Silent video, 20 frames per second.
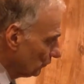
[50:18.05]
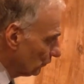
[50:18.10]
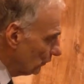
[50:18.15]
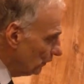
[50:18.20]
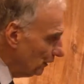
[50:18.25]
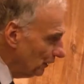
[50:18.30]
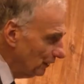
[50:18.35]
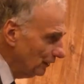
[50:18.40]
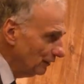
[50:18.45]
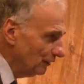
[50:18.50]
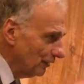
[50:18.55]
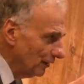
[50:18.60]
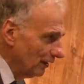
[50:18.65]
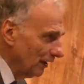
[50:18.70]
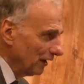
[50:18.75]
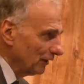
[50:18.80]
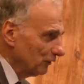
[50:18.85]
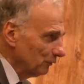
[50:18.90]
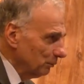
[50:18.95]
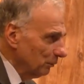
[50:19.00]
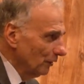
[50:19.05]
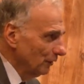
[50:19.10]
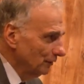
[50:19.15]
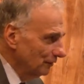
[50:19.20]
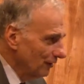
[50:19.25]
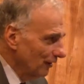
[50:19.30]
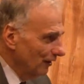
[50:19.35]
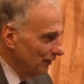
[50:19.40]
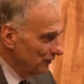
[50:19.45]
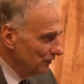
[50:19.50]
greed and
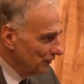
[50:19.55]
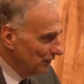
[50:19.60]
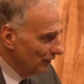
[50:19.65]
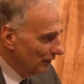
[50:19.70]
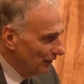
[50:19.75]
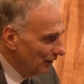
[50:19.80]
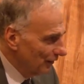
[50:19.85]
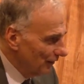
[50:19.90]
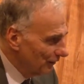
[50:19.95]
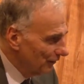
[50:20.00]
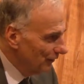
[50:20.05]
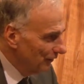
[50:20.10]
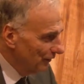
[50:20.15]
exploitation and